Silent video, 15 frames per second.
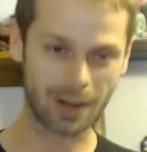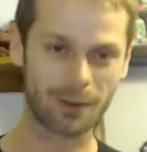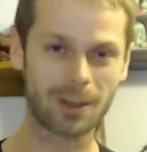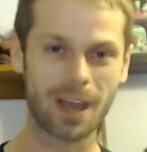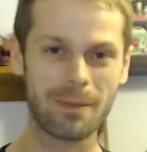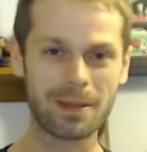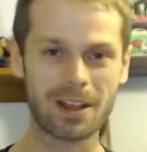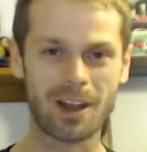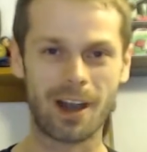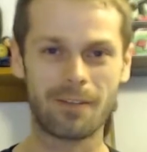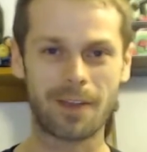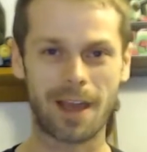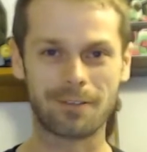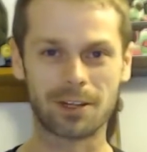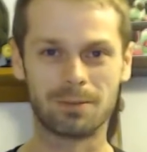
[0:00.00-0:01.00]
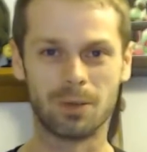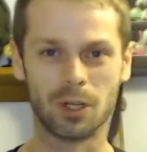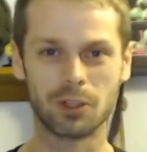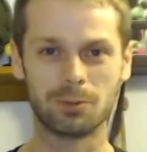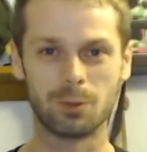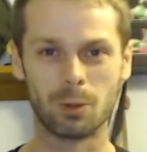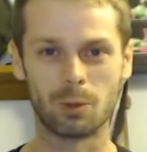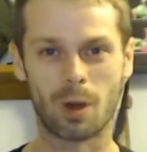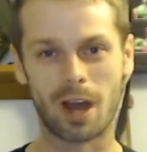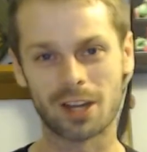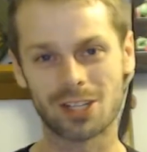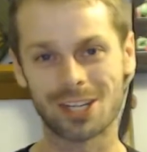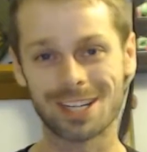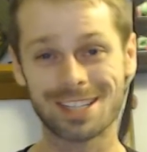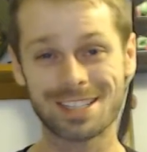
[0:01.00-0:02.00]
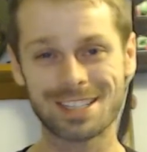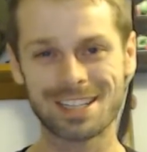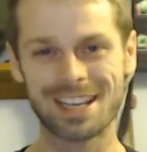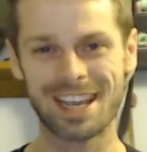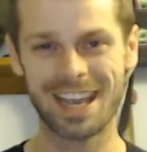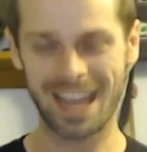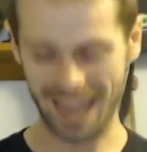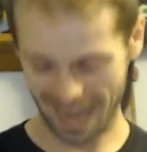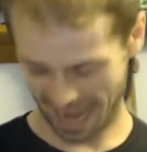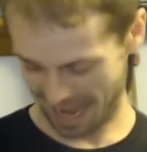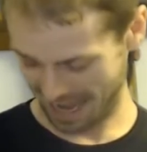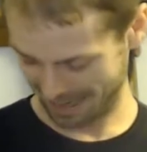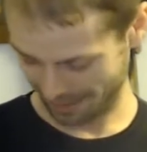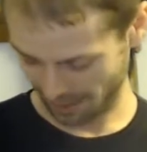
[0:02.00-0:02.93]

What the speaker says: coming off after multiple washings. And